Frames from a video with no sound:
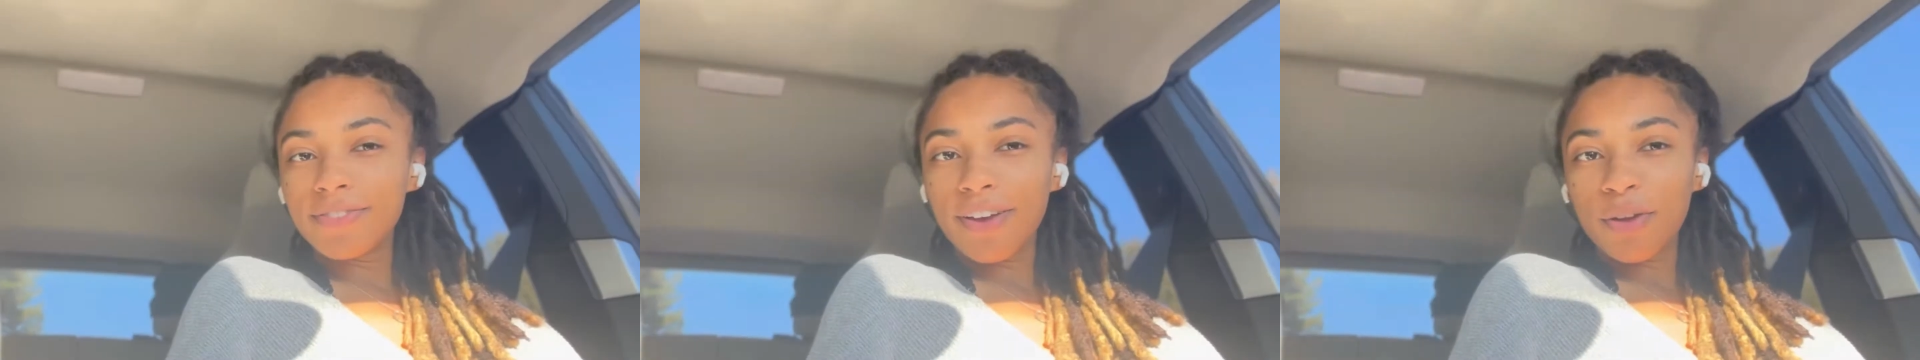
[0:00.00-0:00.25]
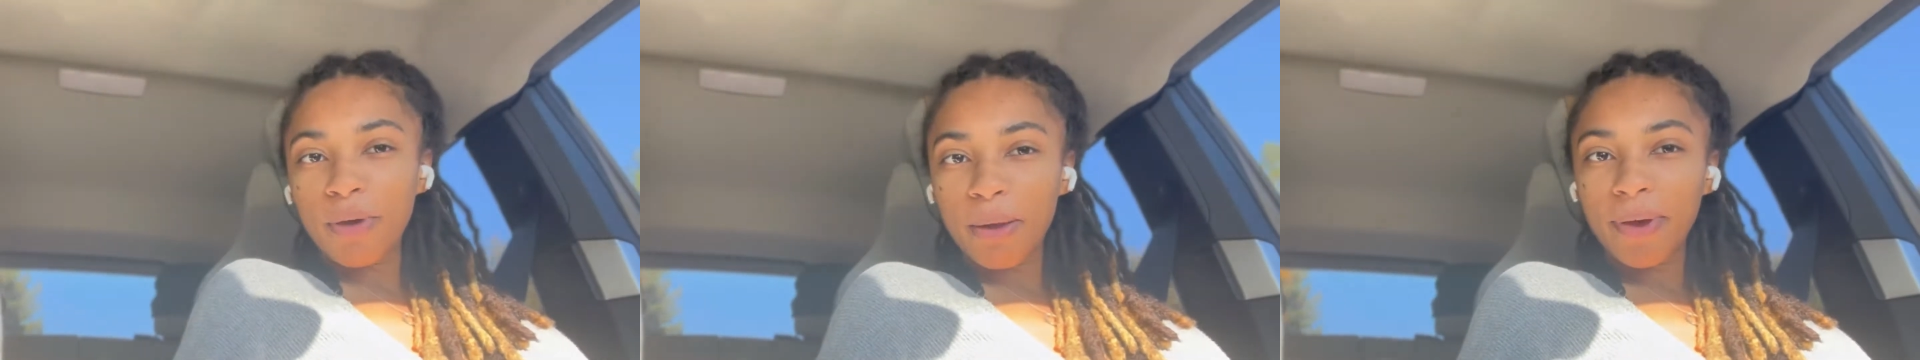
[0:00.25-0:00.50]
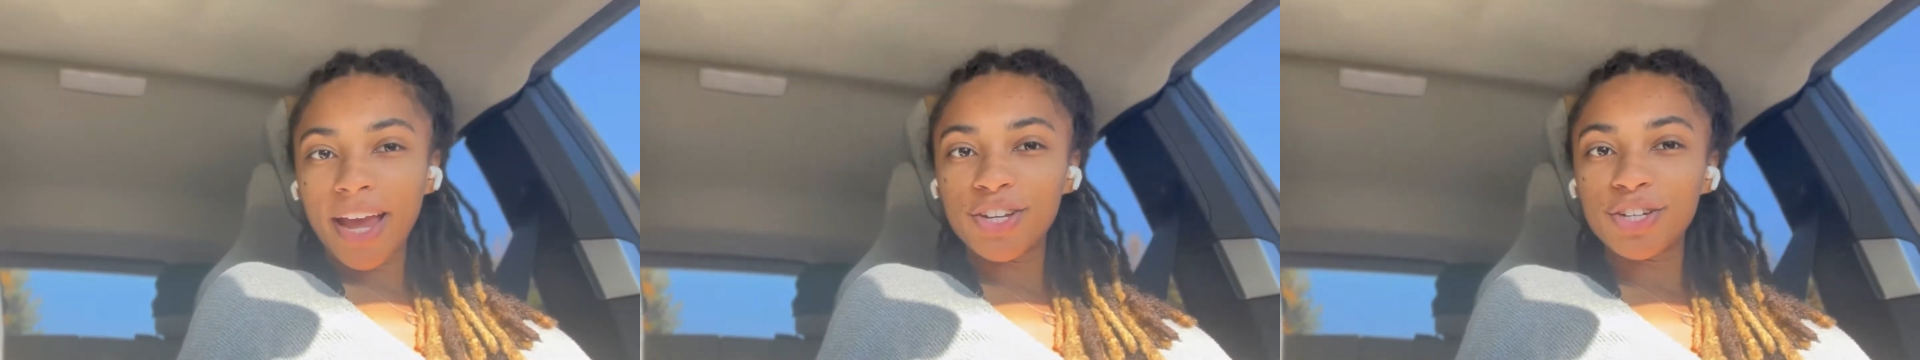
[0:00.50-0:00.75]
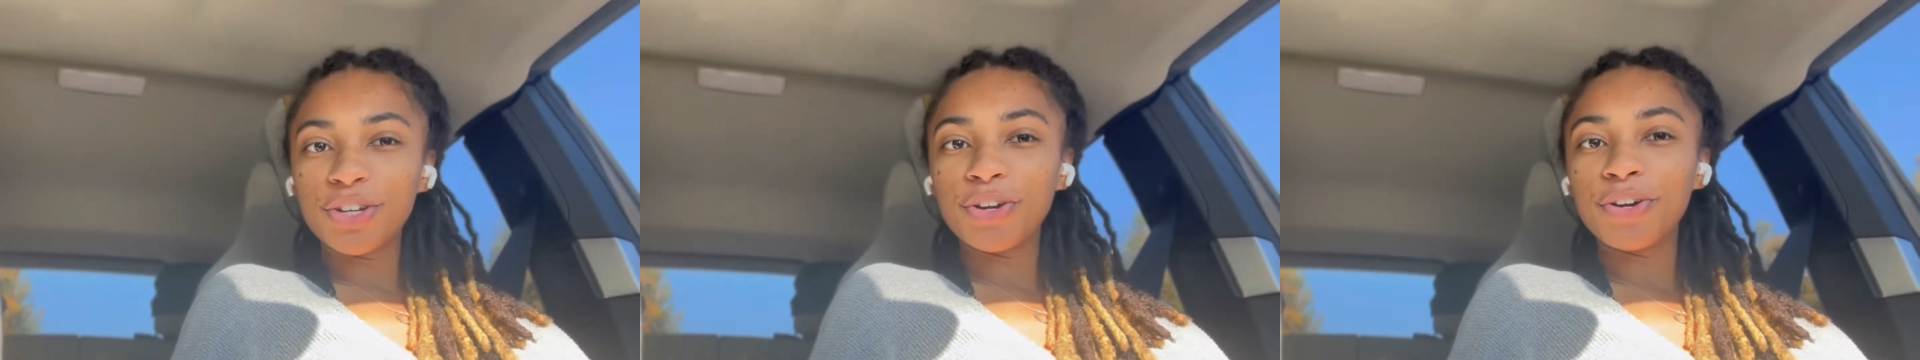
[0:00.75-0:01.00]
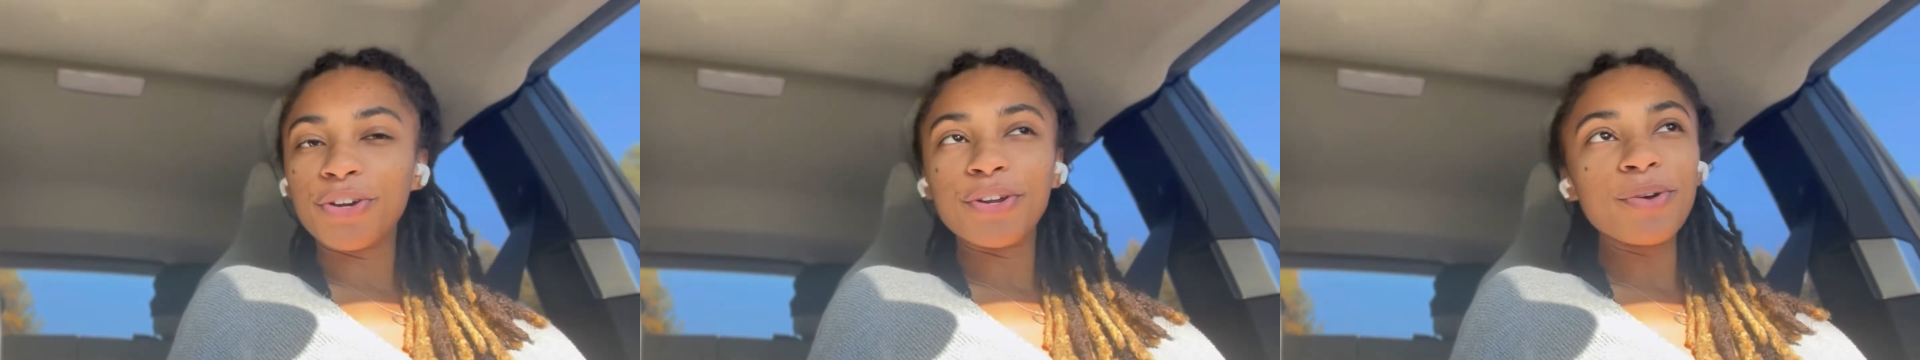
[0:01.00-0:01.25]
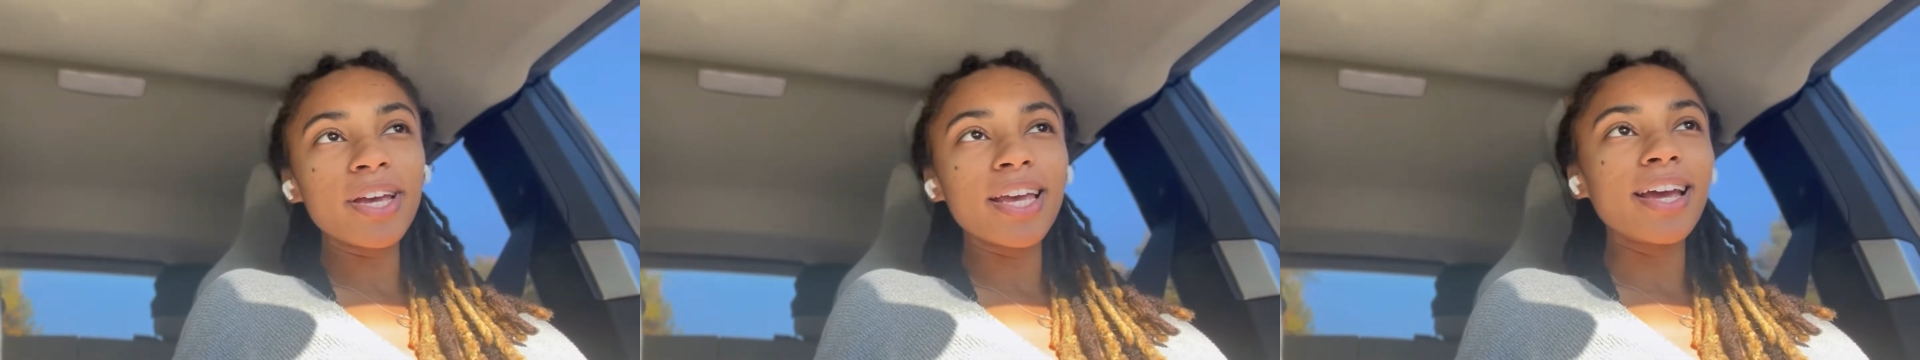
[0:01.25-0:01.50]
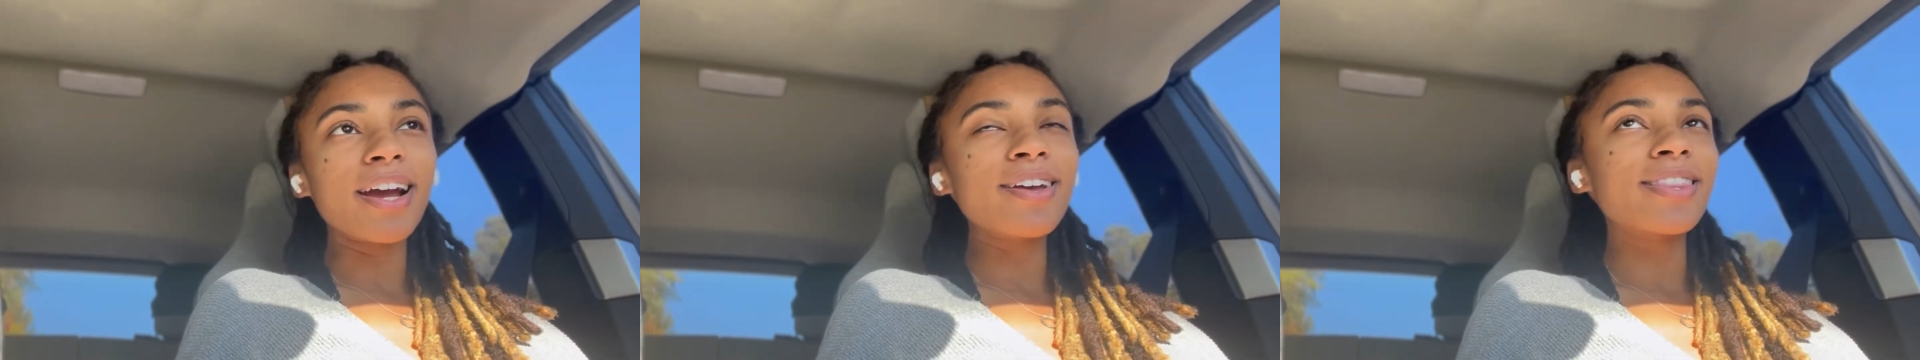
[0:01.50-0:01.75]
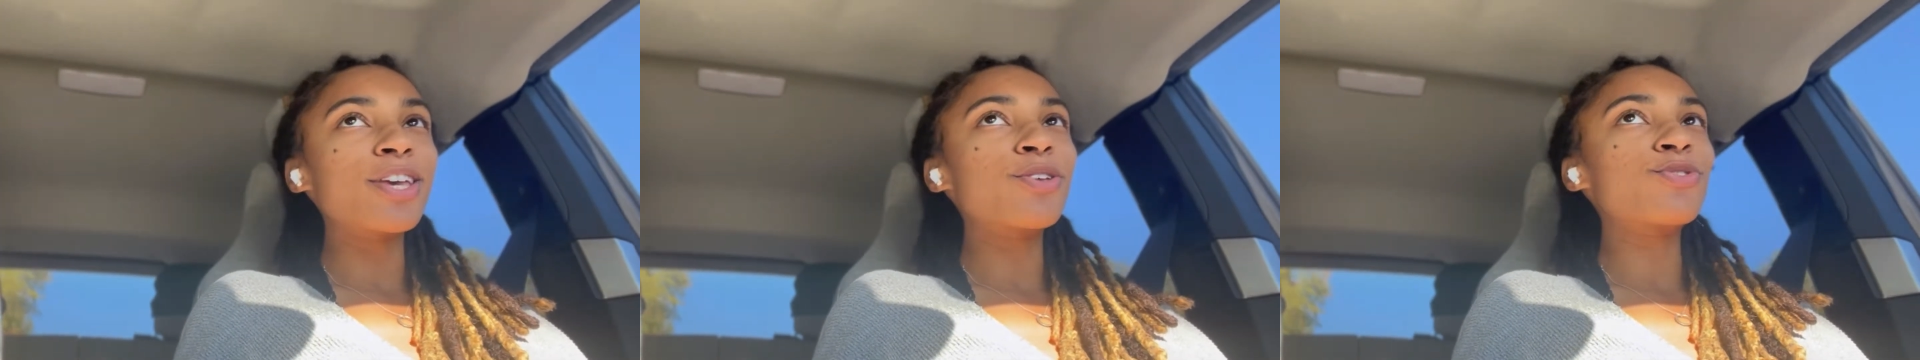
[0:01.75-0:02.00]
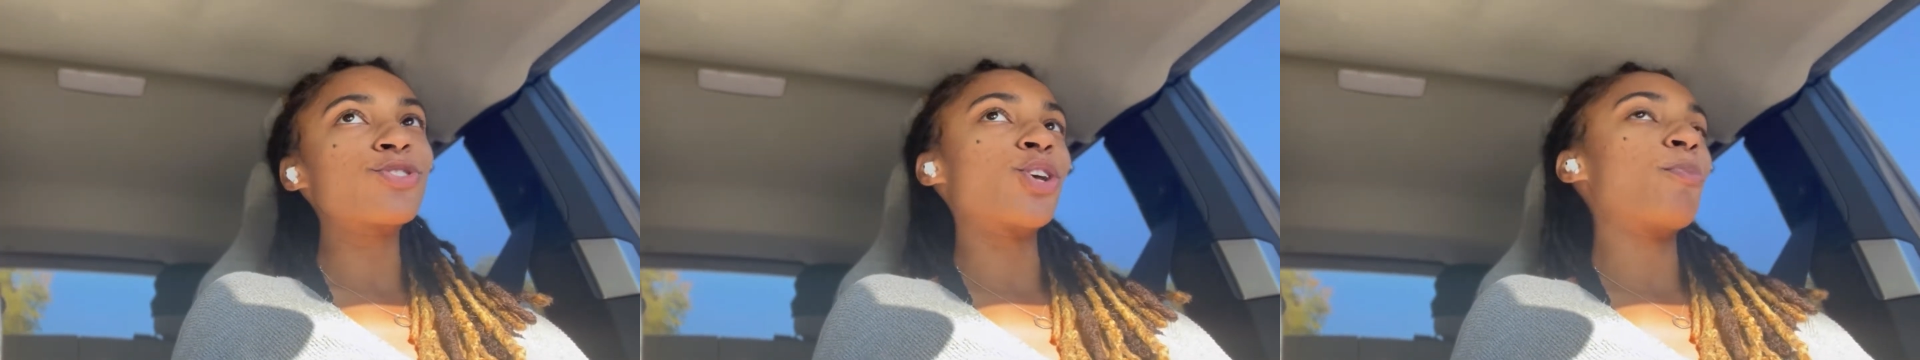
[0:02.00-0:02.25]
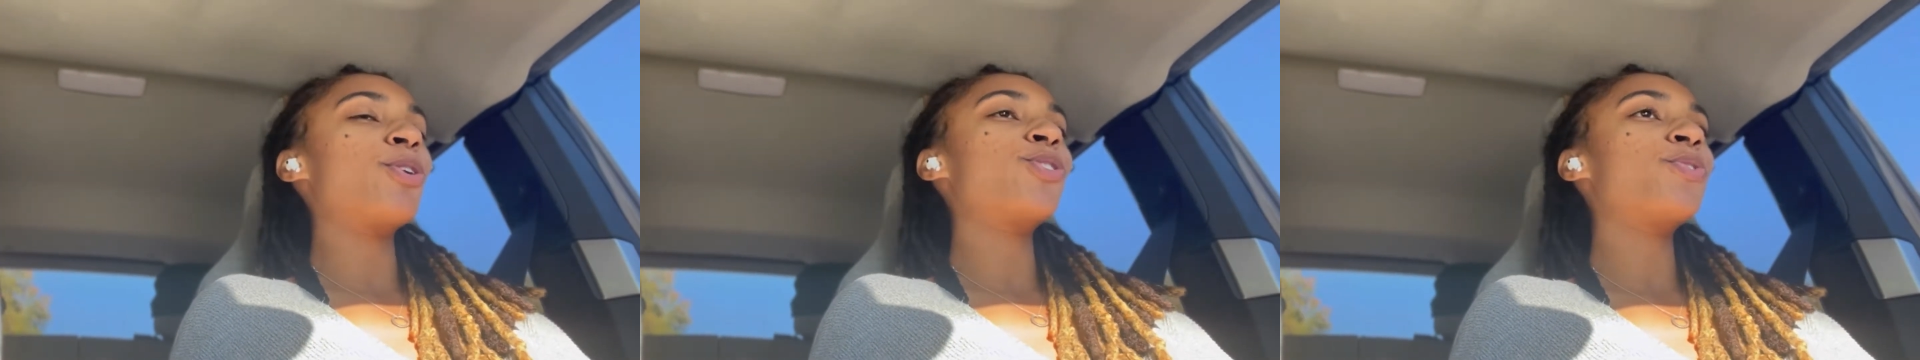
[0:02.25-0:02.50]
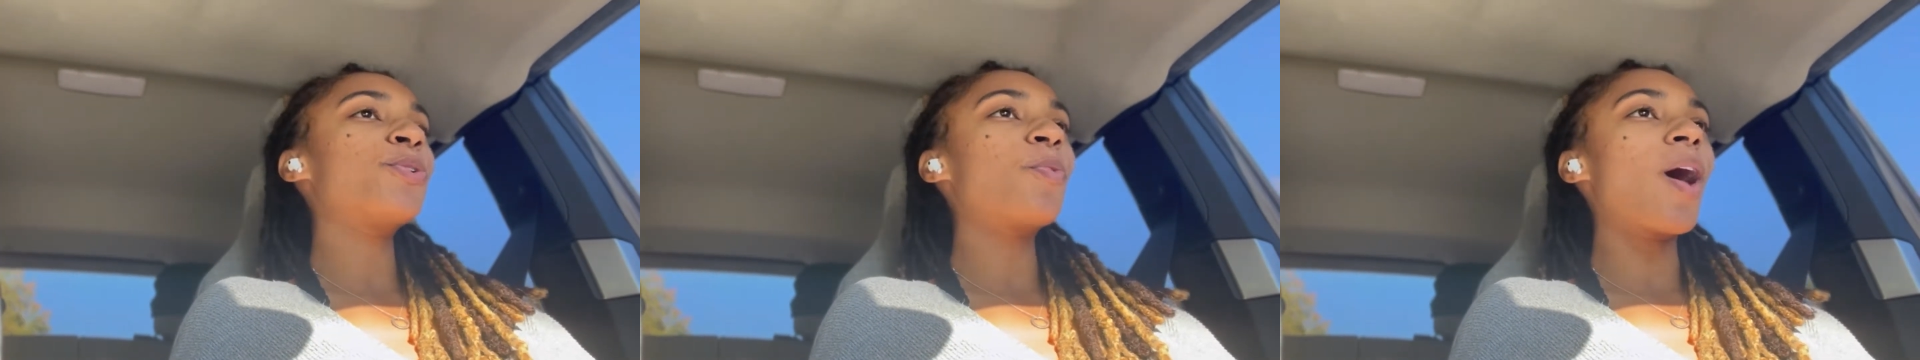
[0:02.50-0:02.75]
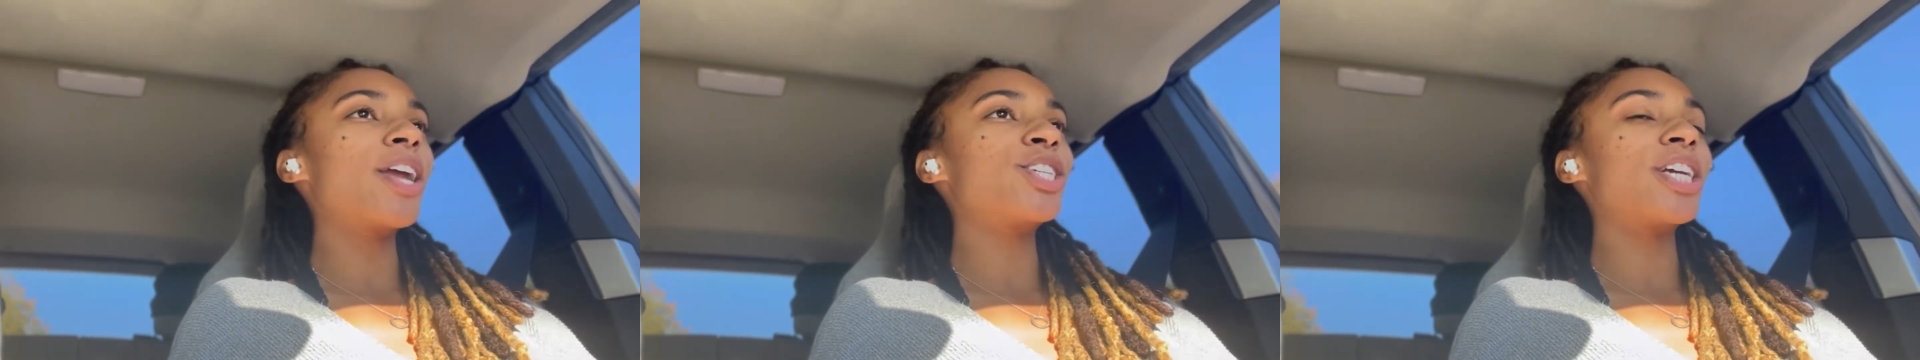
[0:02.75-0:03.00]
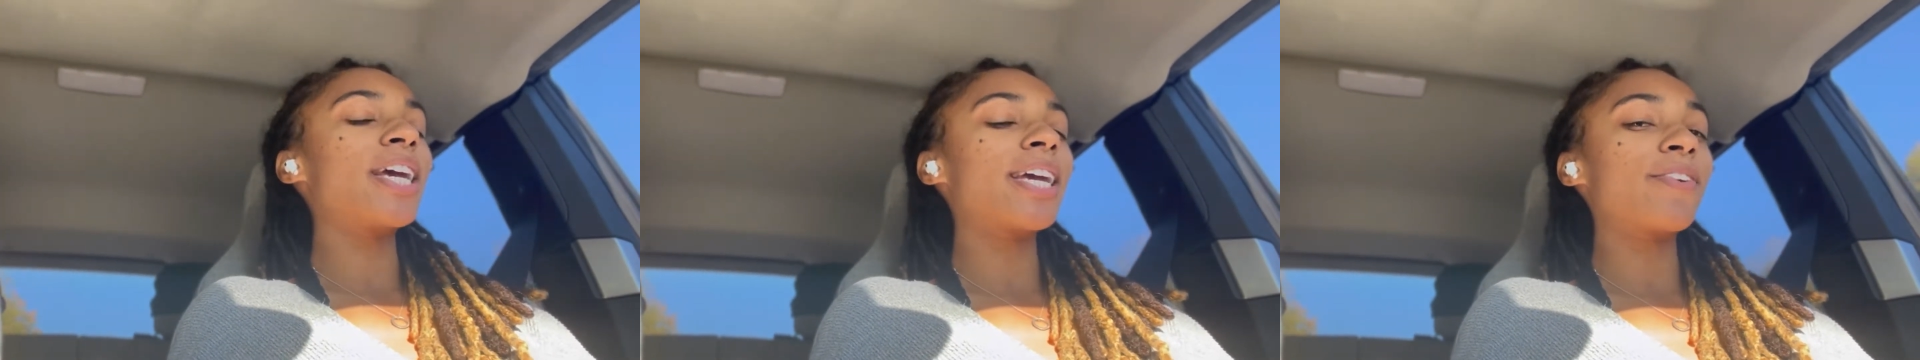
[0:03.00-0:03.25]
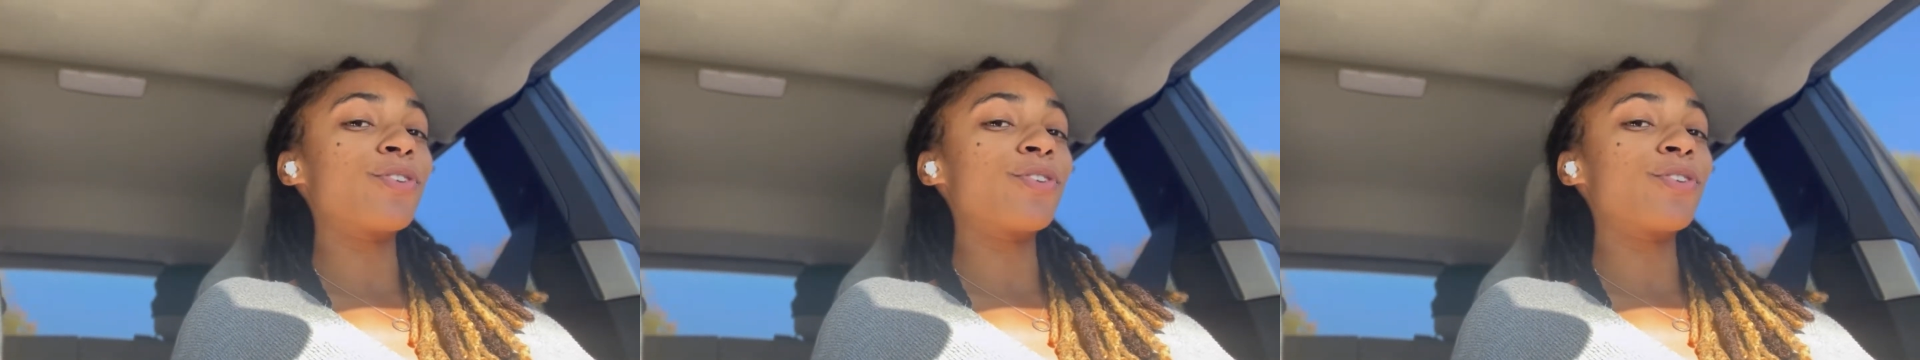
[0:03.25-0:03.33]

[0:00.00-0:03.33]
found my page and you're new here, thank you so much for watching.